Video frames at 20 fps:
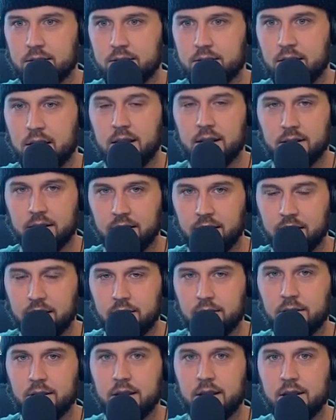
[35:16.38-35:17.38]
It
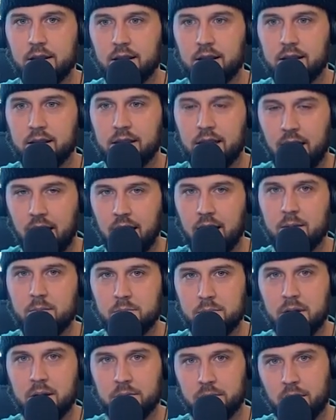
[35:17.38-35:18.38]
literally can't
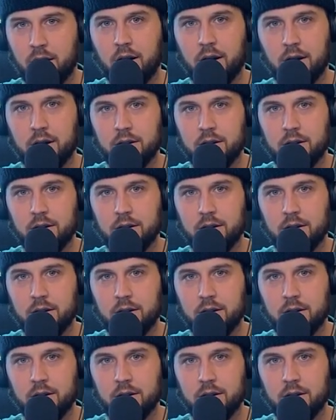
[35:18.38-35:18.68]
be wrong.